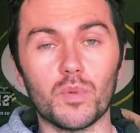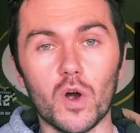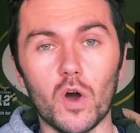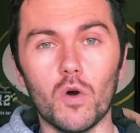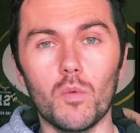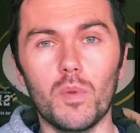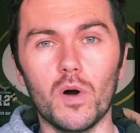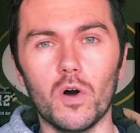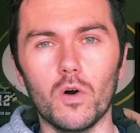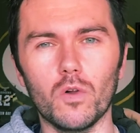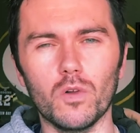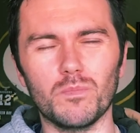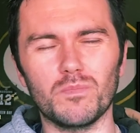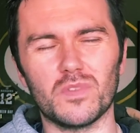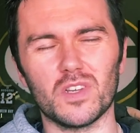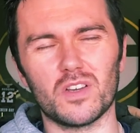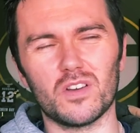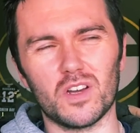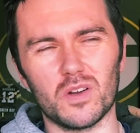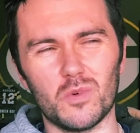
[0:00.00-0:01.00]
Pro Bowl,
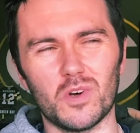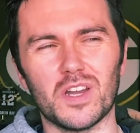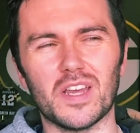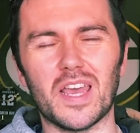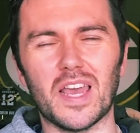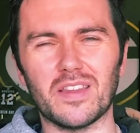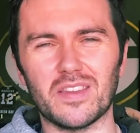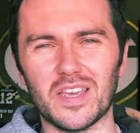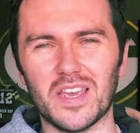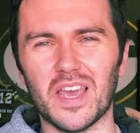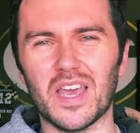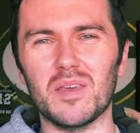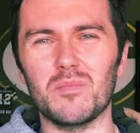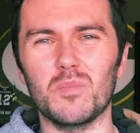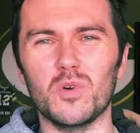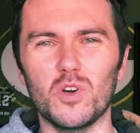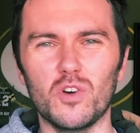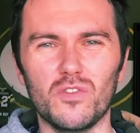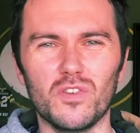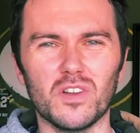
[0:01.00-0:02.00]
they kind of want to get the game
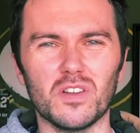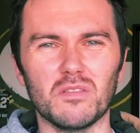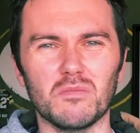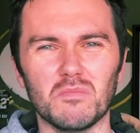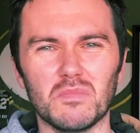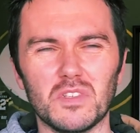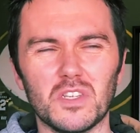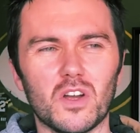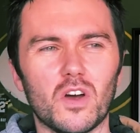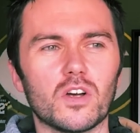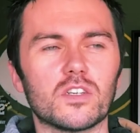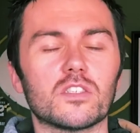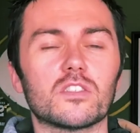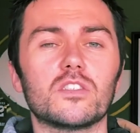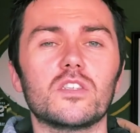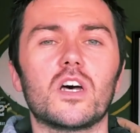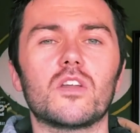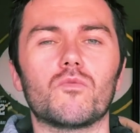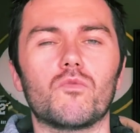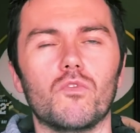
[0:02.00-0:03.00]
moving and, you know, because
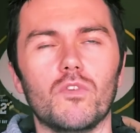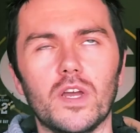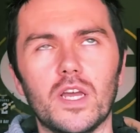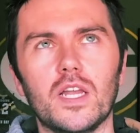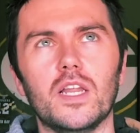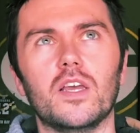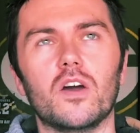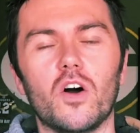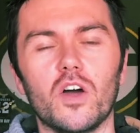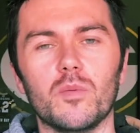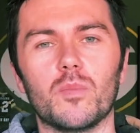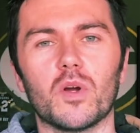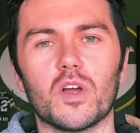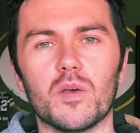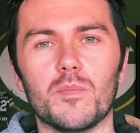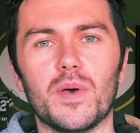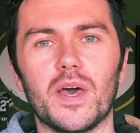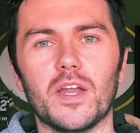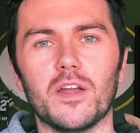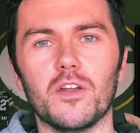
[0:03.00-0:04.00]
it's not really hyper
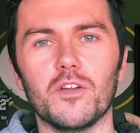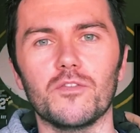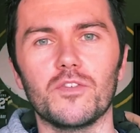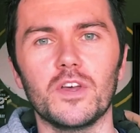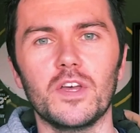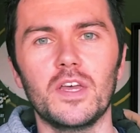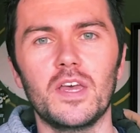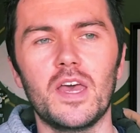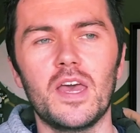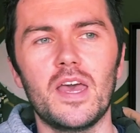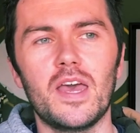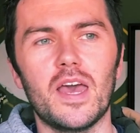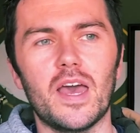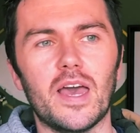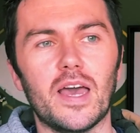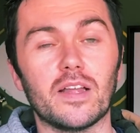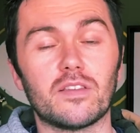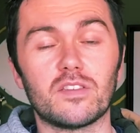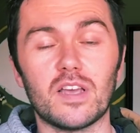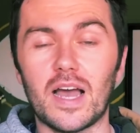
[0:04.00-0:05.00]
competitive.
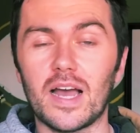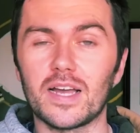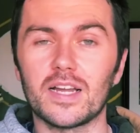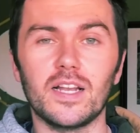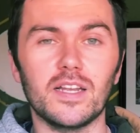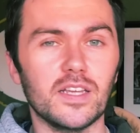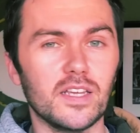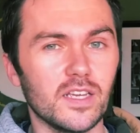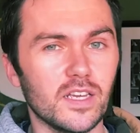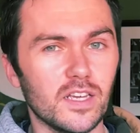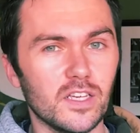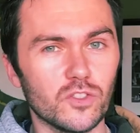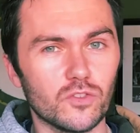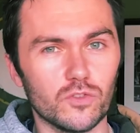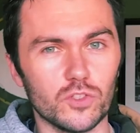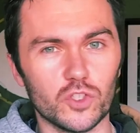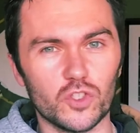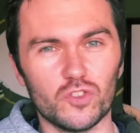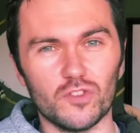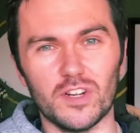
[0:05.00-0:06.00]
Uh, tackling
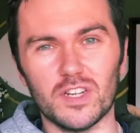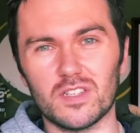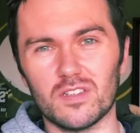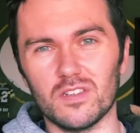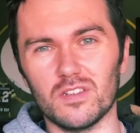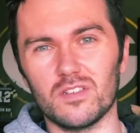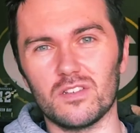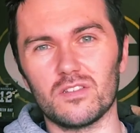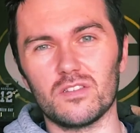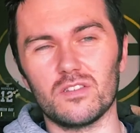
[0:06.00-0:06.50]
is restricted.